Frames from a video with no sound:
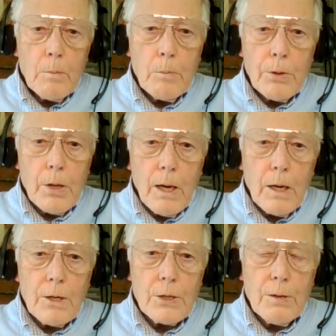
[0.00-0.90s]
But the
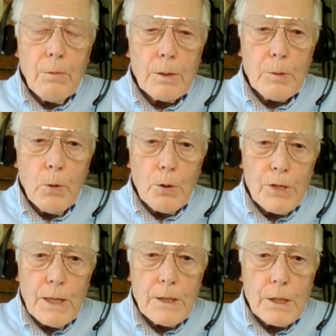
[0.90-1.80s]
lungs are much more
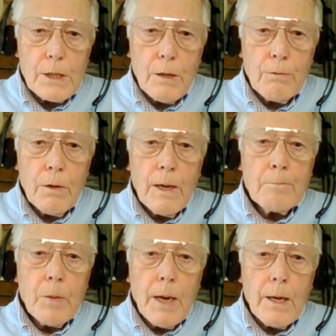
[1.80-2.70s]
sensitive,
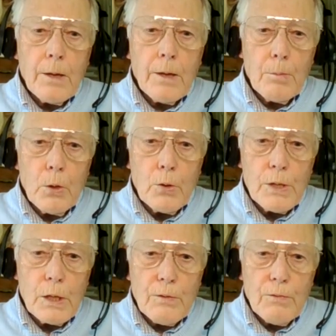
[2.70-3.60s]
and the
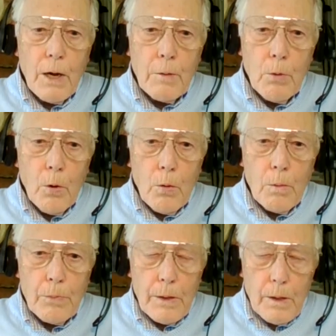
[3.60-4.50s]
bruise is far
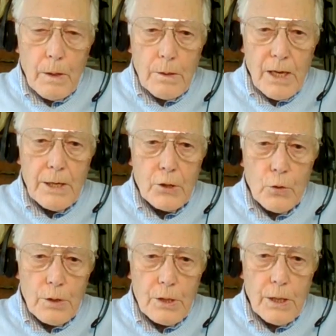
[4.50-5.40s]
more
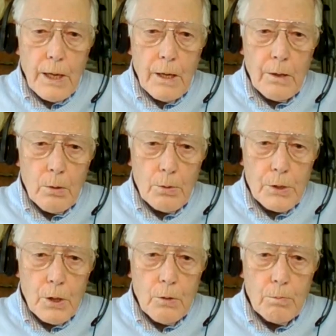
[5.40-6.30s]
dangerous and
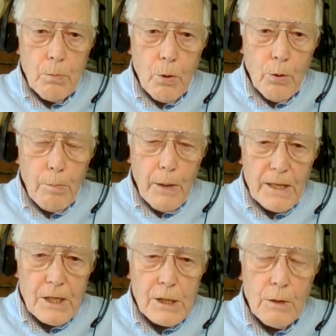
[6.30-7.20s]
also more
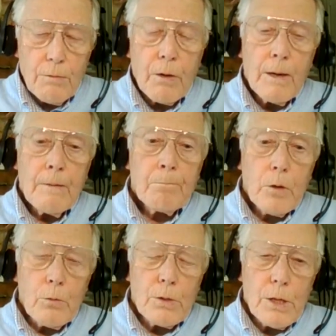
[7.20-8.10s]
repetitive.
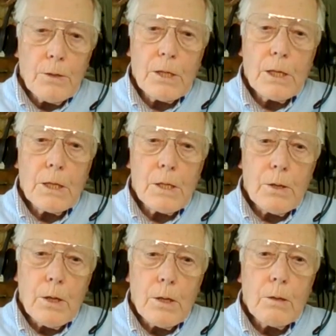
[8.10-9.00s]
The result is that
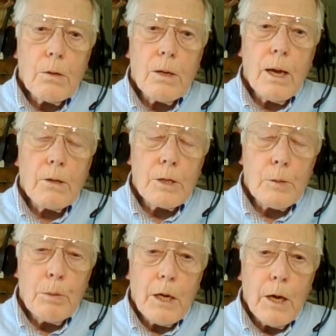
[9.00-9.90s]
the lungs
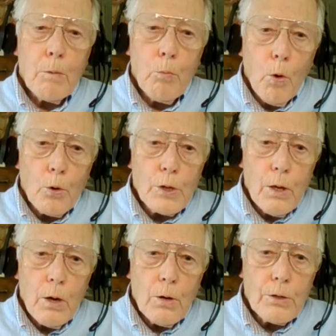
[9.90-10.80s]
become
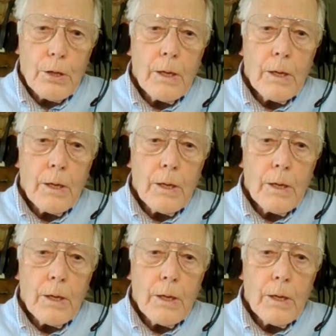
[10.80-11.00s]
waterlogged.